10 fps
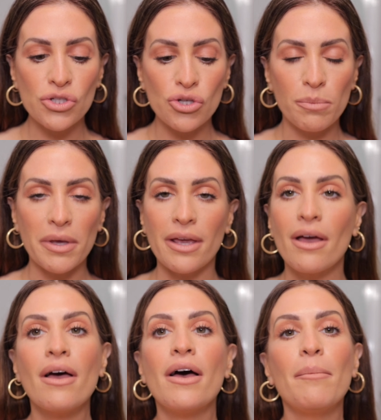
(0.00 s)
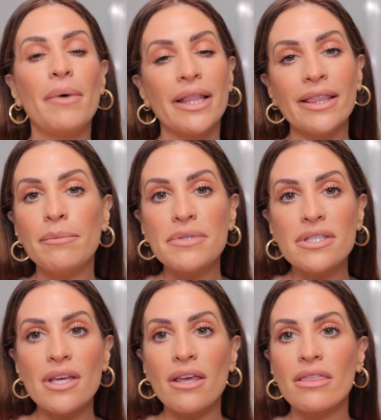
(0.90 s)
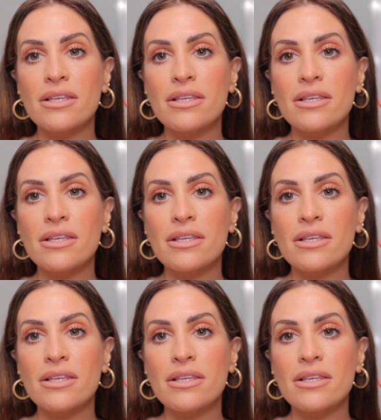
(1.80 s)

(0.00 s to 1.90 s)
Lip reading: to be my lipstick.